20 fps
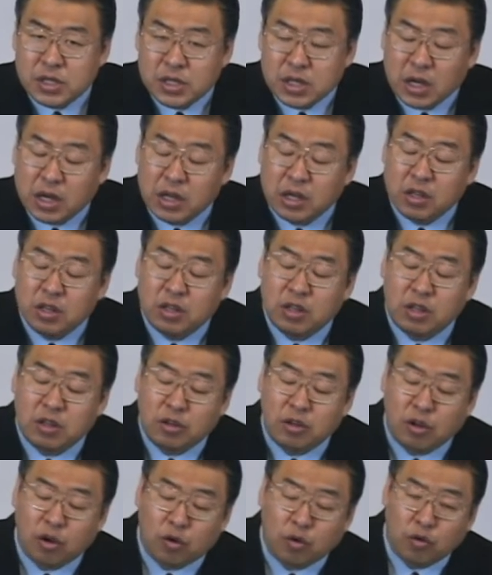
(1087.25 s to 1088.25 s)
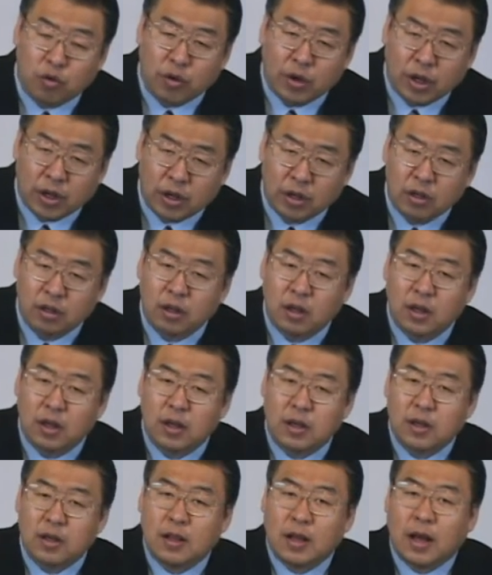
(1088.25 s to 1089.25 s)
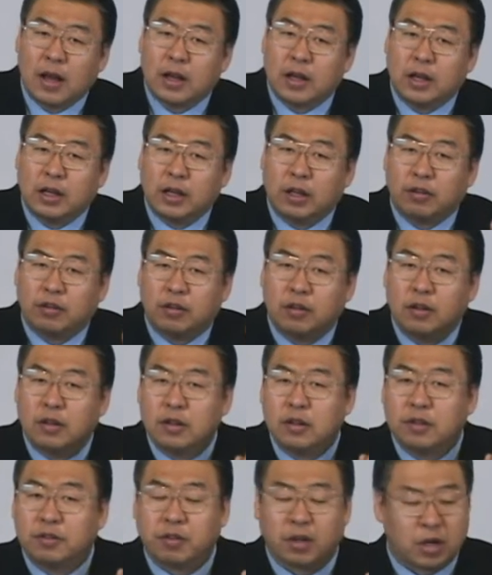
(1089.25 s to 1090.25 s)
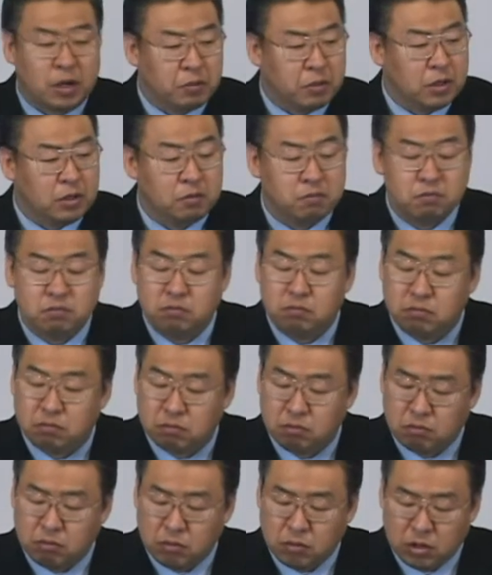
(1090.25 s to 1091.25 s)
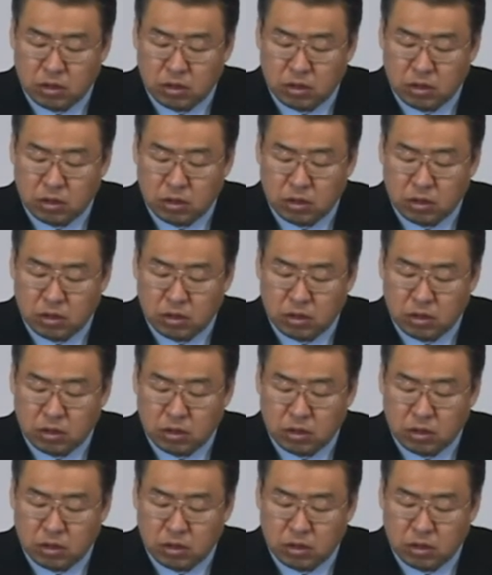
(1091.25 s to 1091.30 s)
whatever the woman's husband demanded.